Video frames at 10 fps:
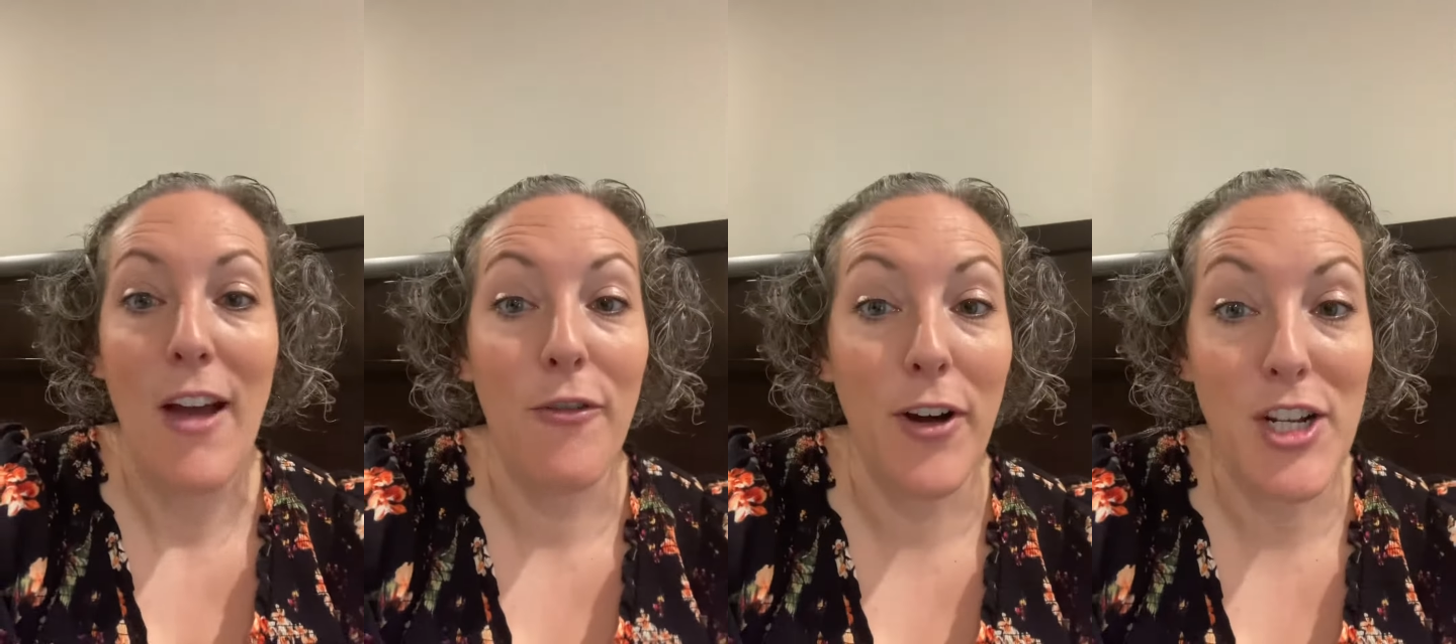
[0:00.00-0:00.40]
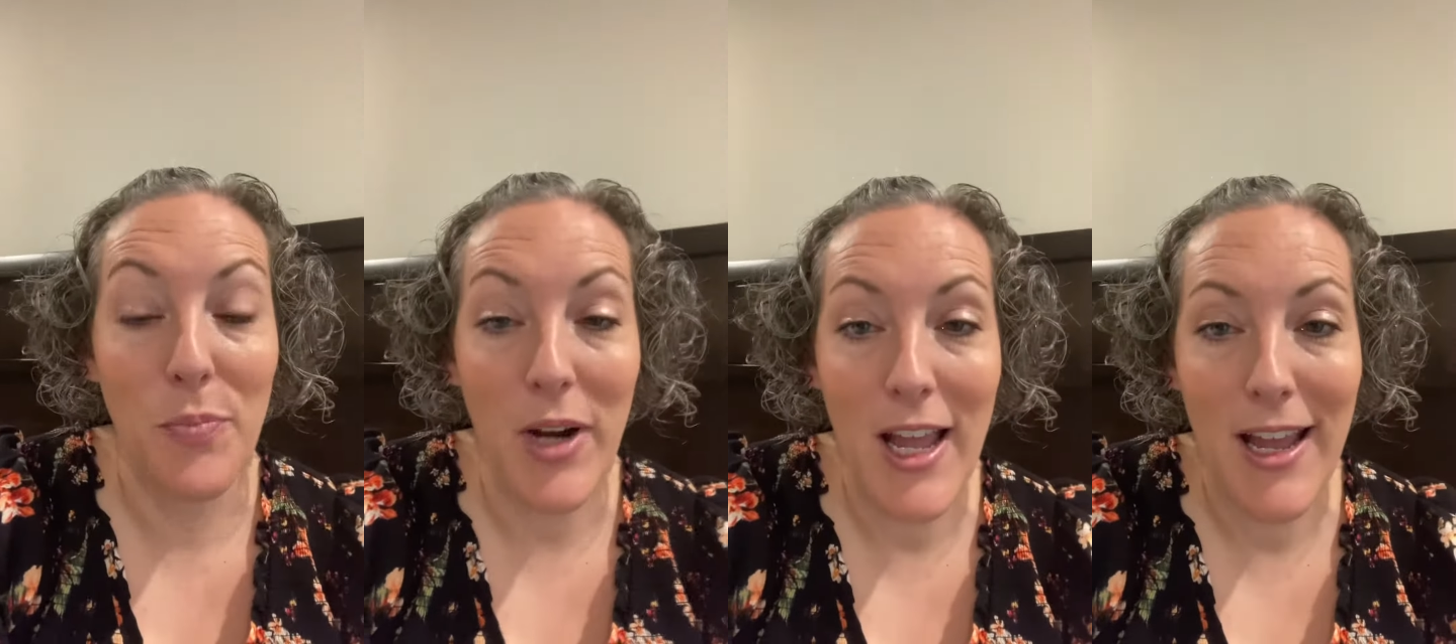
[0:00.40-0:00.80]
French
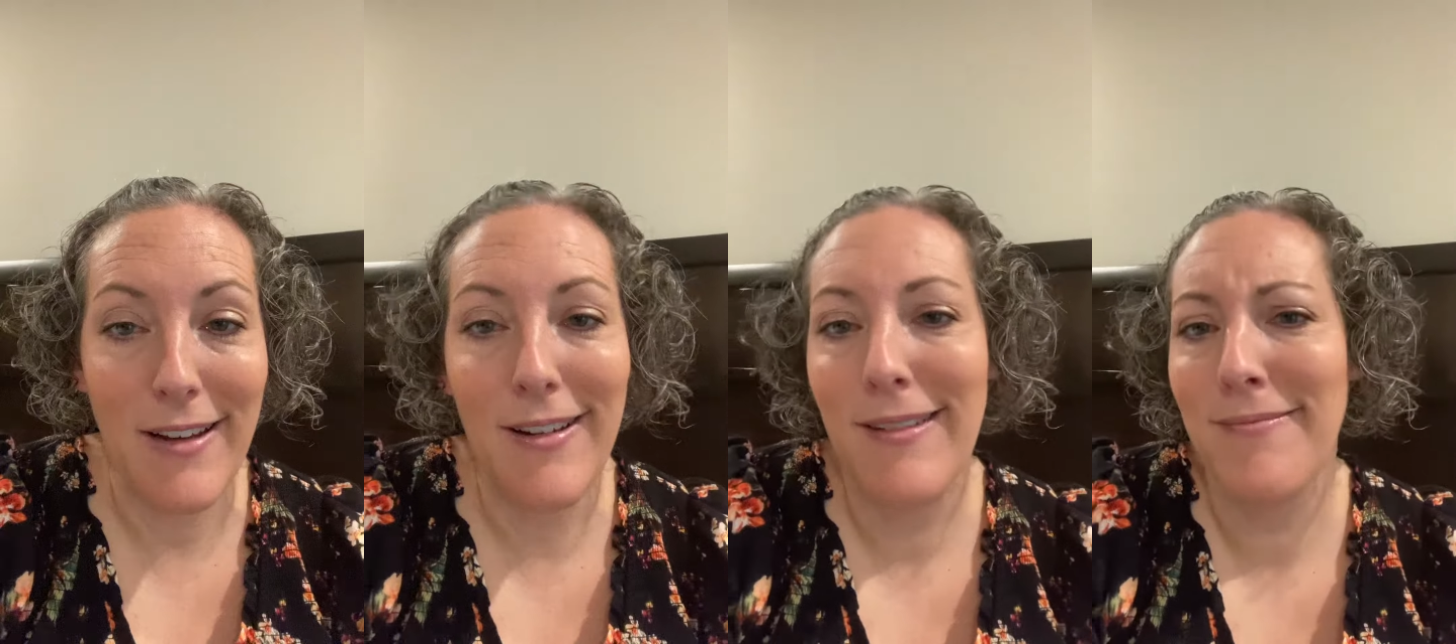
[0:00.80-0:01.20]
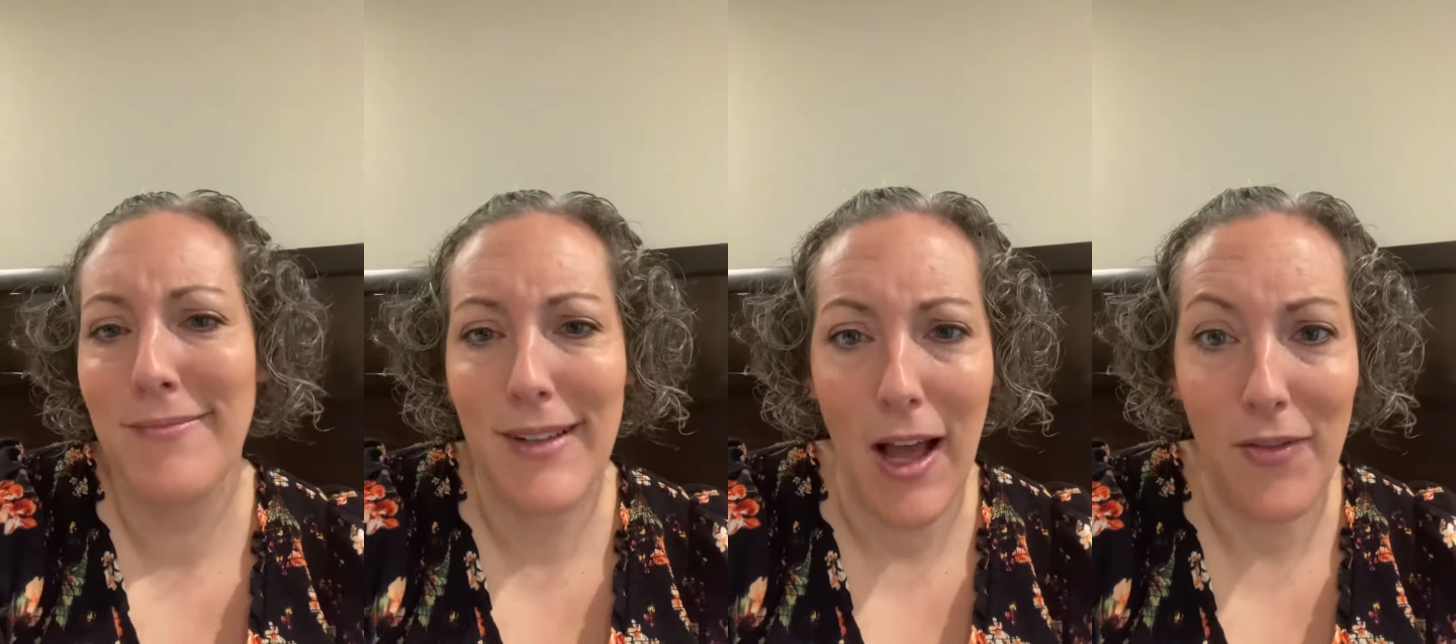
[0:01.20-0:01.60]
bread,
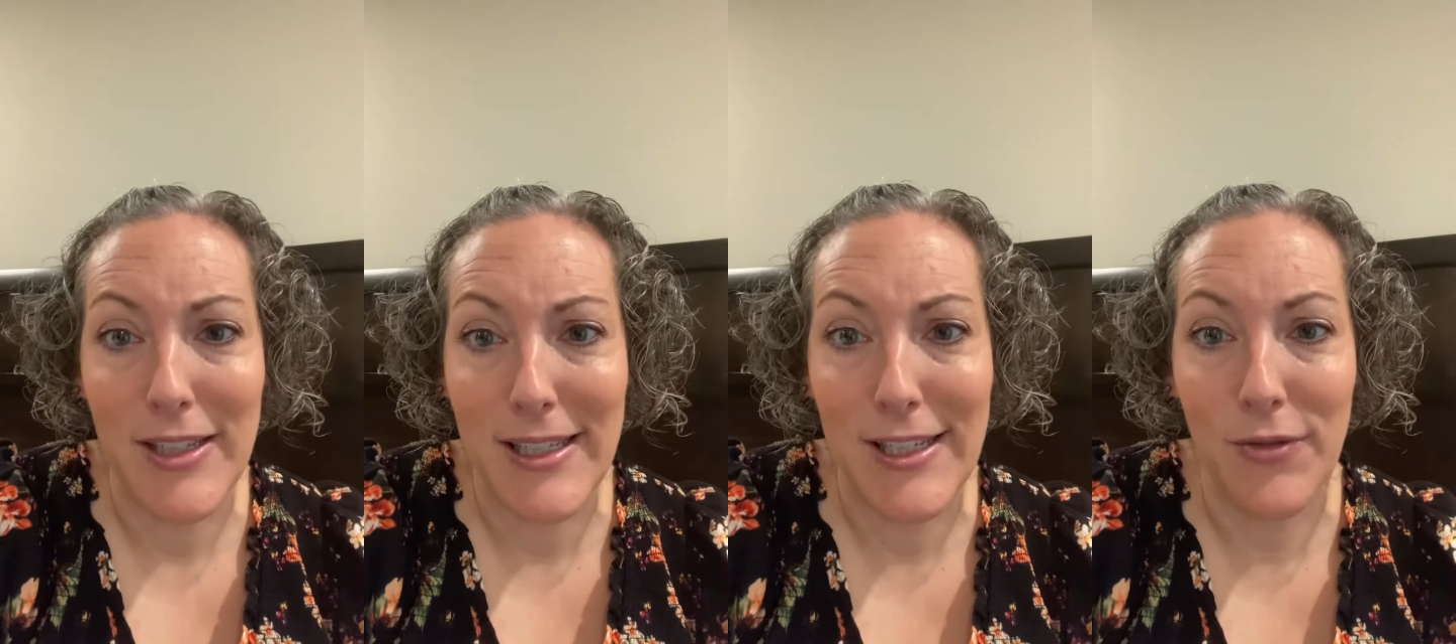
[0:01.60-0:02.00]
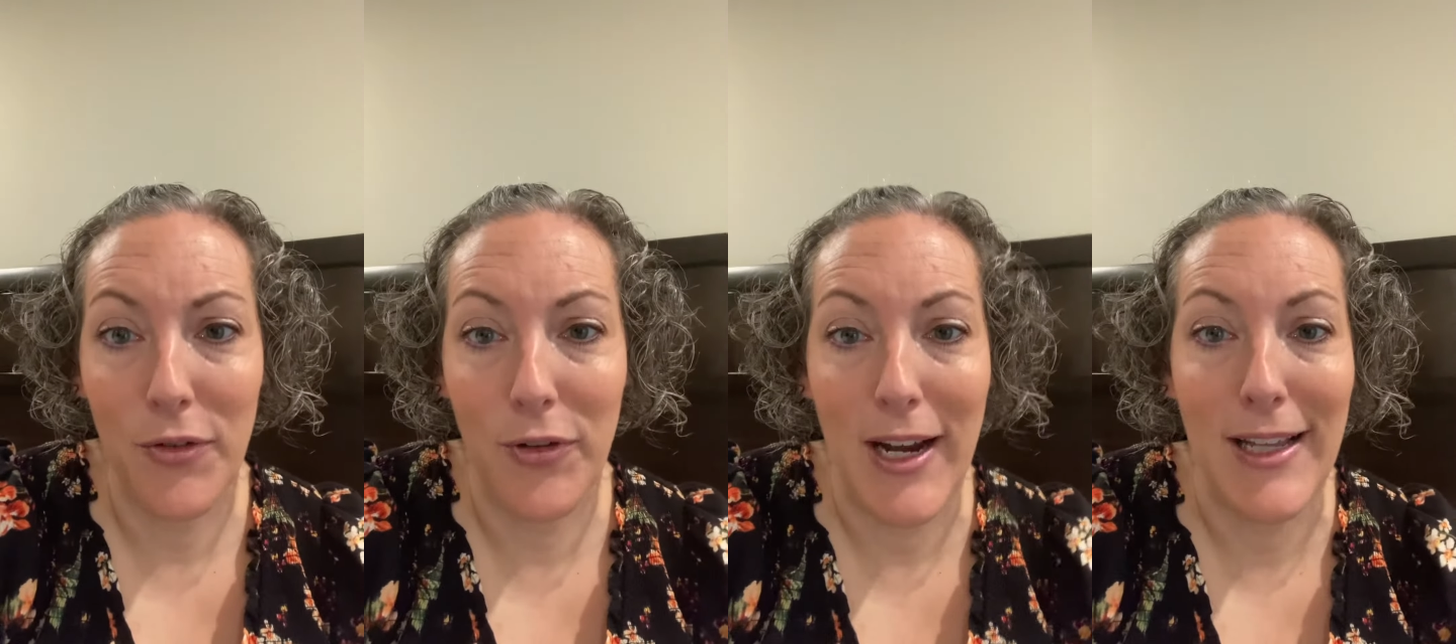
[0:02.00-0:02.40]
obviously, is for
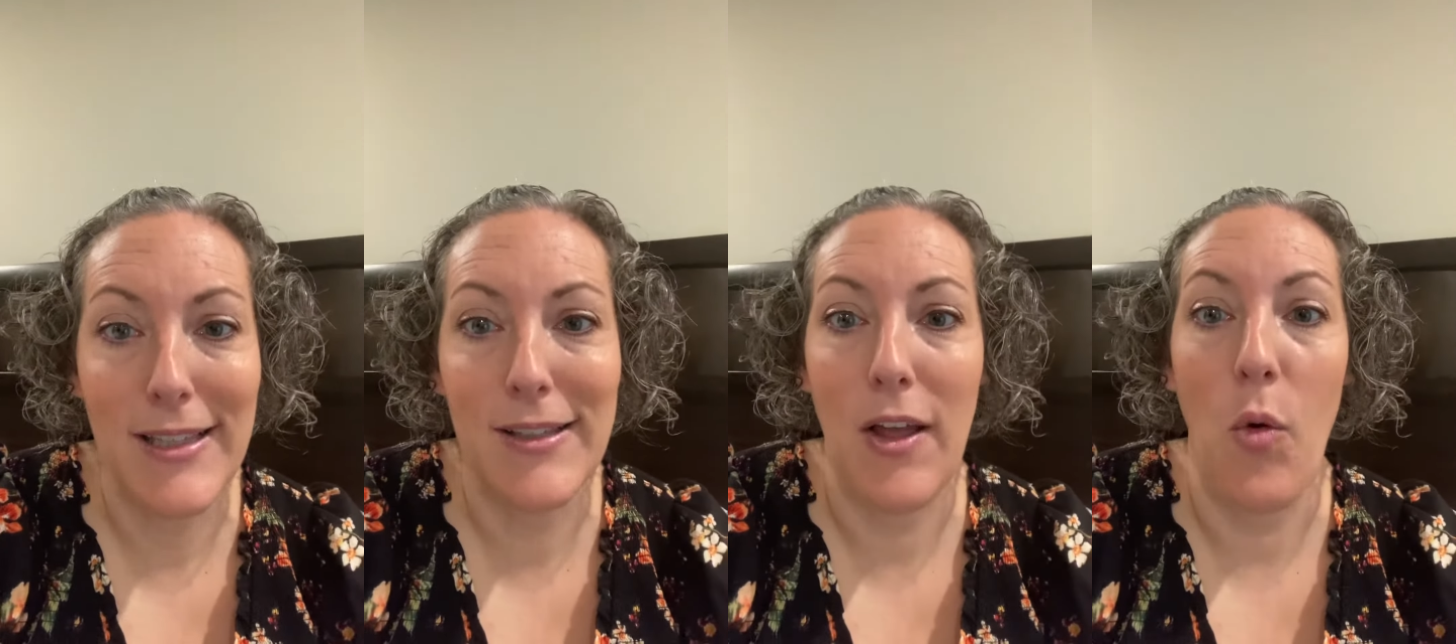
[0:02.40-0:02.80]
France,